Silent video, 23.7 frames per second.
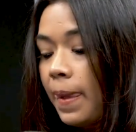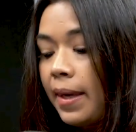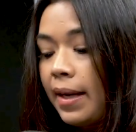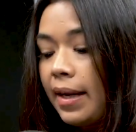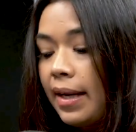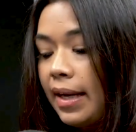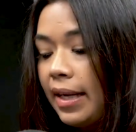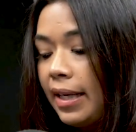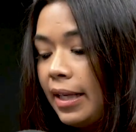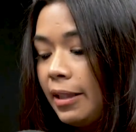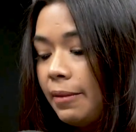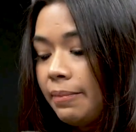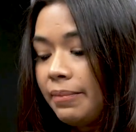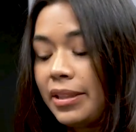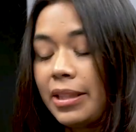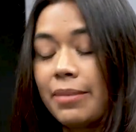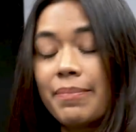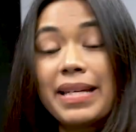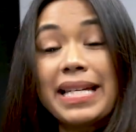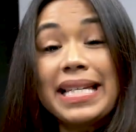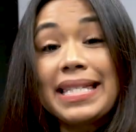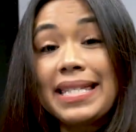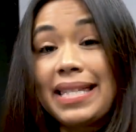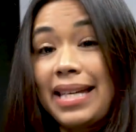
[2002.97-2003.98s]

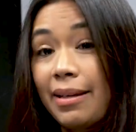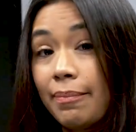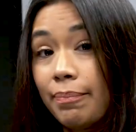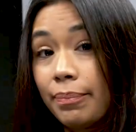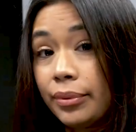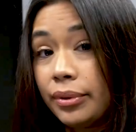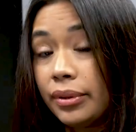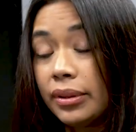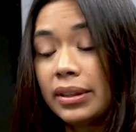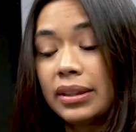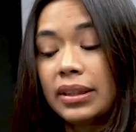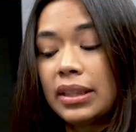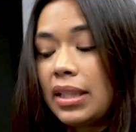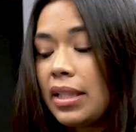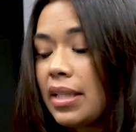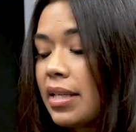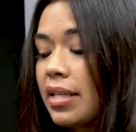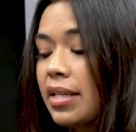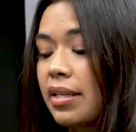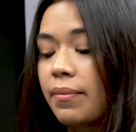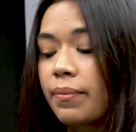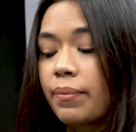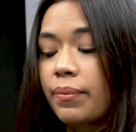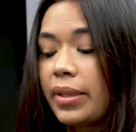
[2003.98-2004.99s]
Some examples:
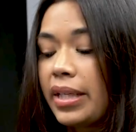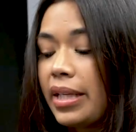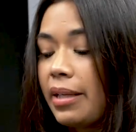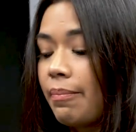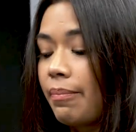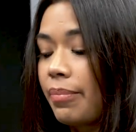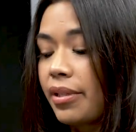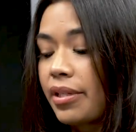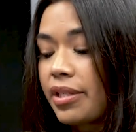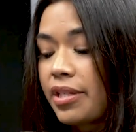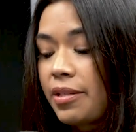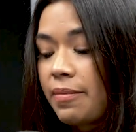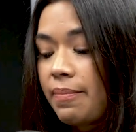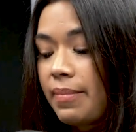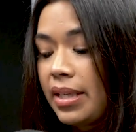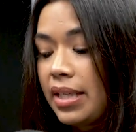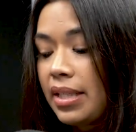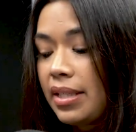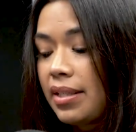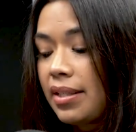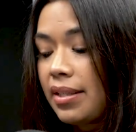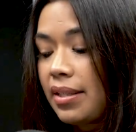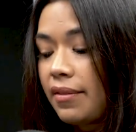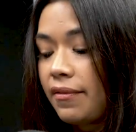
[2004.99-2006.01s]

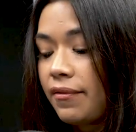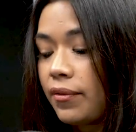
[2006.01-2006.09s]
reimbursement